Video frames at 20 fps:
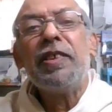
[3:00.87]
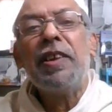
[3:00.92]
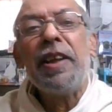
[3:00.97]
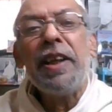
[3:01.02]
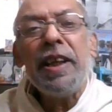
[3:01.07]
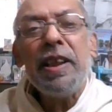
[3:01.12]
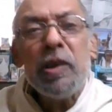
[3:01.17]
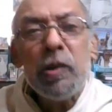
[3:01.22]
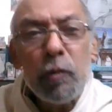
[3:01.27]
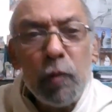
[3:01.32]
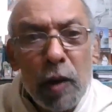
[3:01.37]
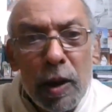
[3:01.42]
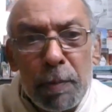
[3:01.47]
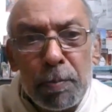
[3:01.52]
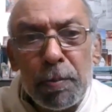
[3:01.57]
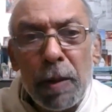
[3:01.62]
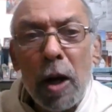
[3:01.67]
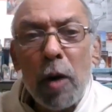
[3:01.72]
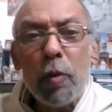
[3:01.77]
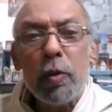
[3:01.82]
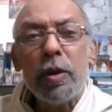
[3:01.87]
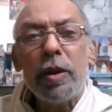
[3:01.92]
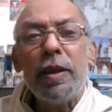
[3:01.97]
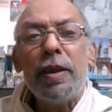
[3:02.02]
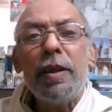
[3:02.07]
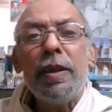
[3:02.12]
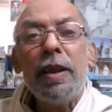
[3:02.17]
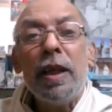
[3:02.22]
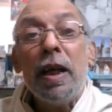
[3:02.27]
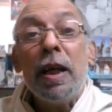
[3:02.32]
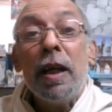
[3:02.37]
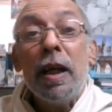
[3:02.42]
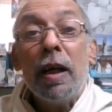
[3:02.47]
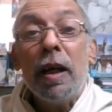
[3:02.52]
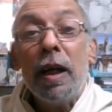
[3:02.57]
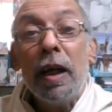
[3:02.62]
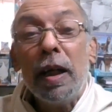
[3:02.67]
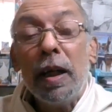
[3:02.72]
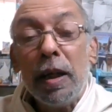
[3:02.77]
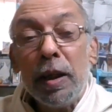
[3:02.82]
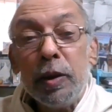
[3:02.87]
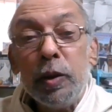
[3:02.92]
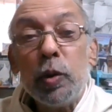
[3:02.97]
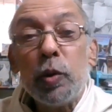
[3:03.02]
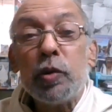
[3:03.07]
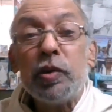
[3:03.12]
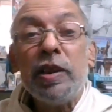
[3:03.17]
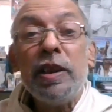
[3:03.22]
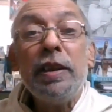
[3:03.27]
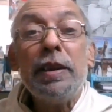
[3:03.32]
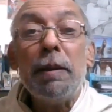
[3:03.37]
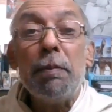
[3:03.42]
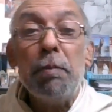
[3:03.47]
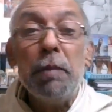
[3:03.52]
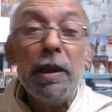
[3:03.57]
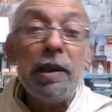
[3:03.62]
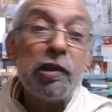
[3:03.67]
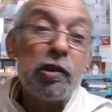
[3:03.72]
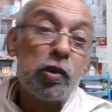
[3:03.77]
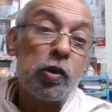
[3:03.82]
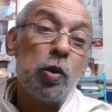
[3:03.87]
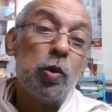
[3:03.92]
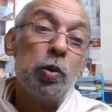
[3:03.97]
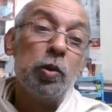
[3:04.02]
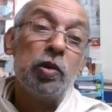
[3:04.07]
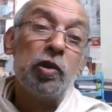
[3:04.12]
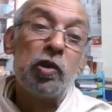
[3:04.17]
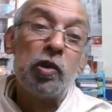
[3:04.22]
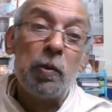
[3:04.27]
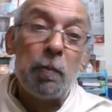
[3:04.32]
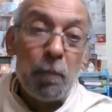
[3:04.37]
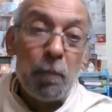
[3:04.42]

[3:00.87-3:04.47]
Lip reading: grains were powdered using the millstones.